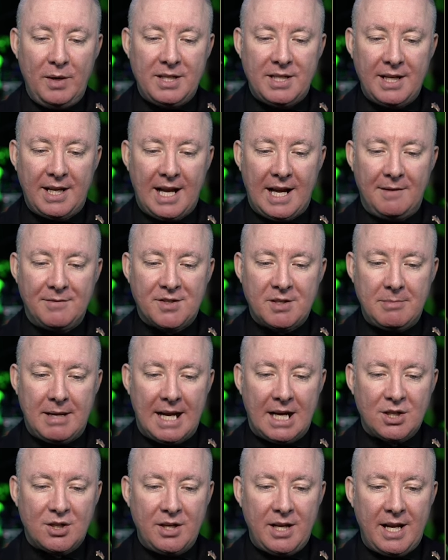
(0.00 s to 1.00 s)
we did have some
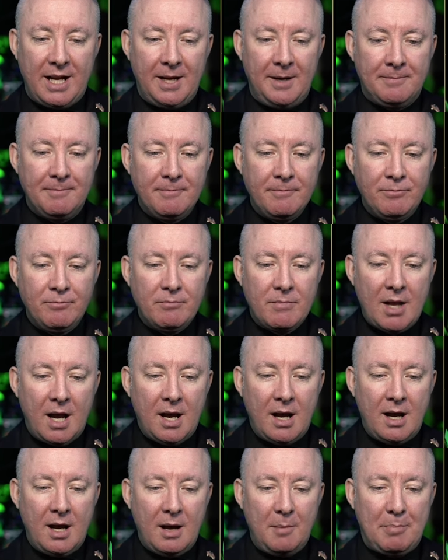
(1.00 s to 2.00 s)
action here.
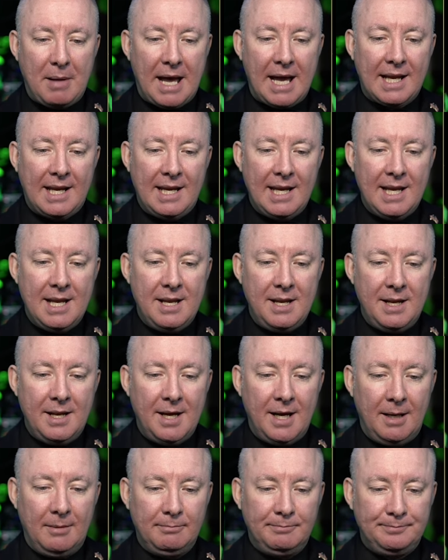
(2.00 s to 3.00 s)
Back
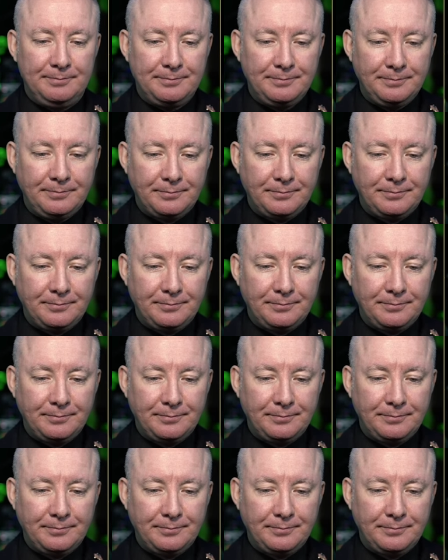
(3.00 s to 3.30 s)
in